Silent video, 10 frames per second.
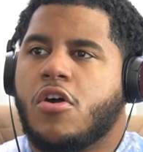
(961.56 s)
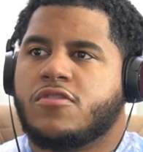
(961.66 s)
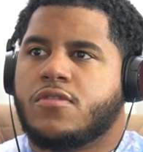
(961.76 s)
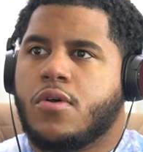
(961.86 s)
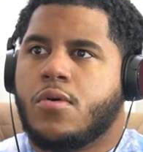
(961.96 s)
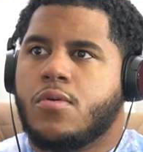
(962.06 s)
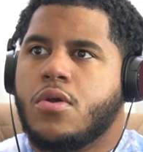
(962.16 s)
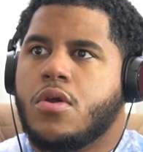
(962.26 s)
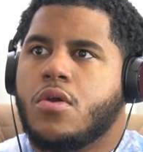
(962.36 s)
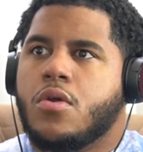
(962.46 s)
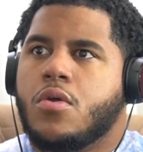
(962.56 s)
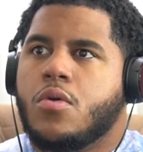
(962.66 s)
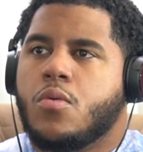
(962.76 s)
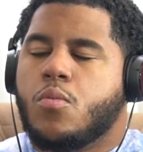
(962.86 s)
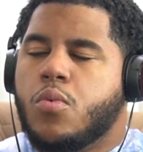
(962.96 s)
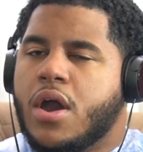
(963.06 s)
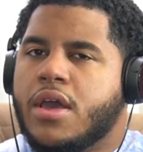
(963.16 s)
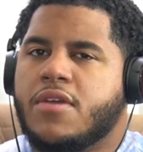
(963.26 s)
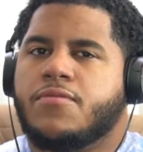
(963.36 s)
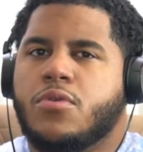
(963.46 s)
also
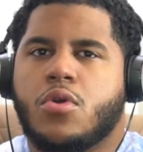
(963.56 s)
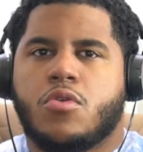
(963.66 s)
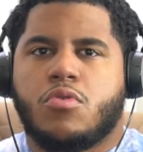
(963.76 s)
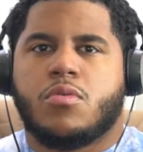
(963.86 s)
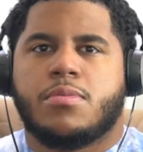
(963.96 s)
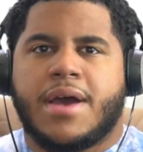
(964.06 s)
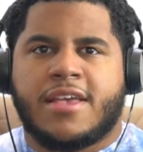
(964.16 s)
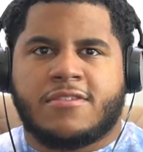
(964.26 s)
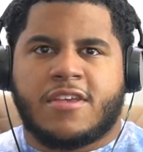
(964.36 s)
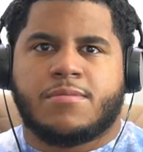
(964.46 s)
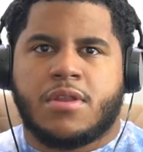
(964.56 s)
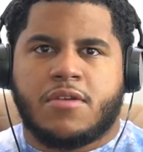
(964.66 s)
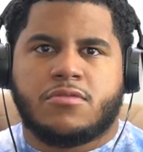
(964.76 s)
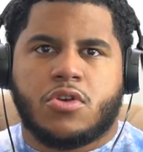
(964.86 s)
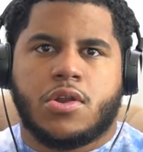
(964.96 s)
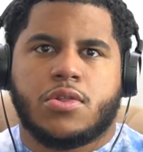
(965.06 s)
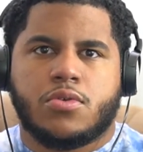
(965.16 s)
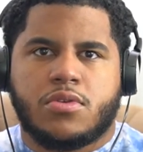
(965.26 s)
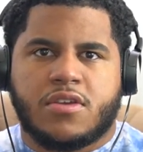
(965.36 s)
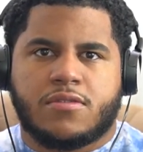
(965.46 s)
what if you agree with my assessment of Joyner
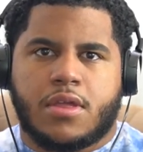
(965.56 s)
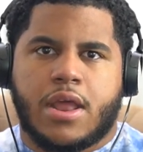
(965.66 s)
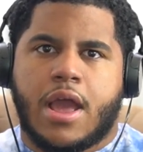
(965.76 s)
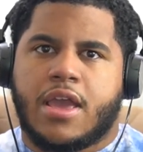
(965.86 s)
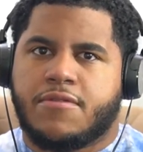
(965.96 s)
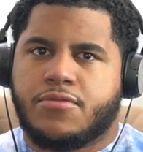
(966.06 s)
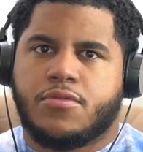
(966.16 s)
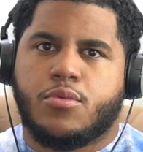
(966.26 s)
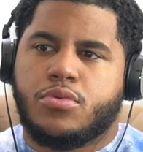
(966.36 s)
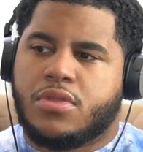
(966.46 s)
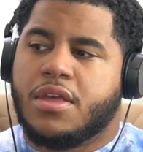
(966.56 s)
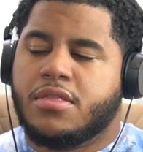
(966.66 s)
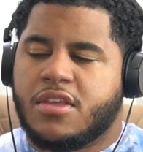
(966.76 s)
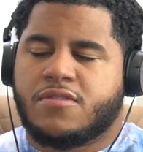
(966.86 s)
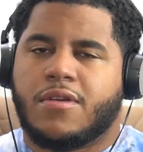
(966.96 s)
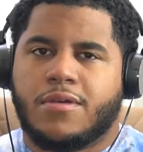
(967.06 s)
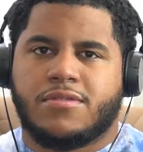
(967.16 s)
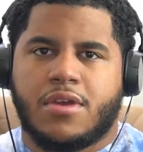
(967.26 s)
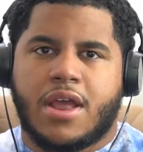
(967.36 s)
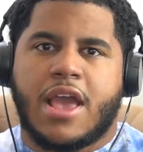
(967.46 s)
Lucas, and if do you think this song
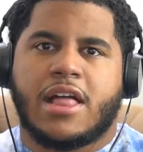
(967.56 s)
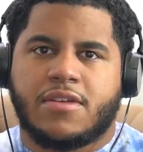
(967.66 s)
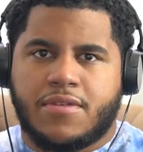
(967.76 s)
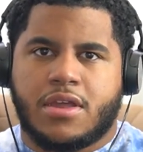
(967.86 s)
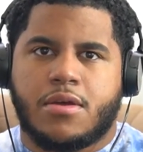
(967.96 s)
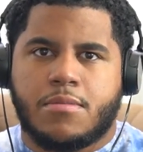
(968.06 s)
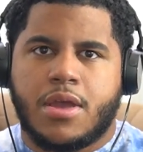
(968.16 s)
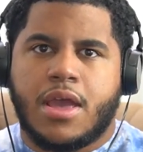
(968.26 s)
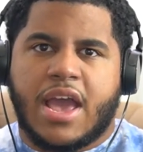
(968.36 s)
is gonna elevate him.